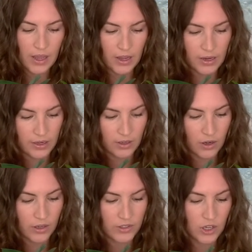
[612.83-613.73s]
And it
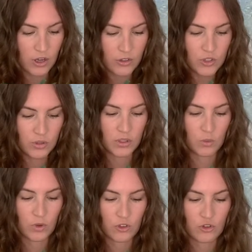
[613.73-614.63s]
is also going to
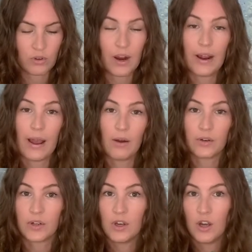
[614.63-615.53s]
want to dry out
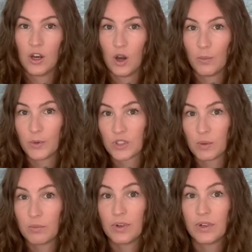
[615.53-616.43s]
almost
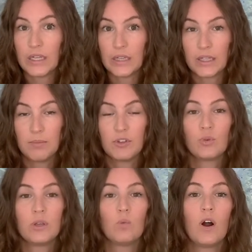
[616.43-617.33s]
completely
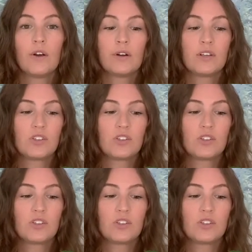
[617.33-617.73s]
between waterings.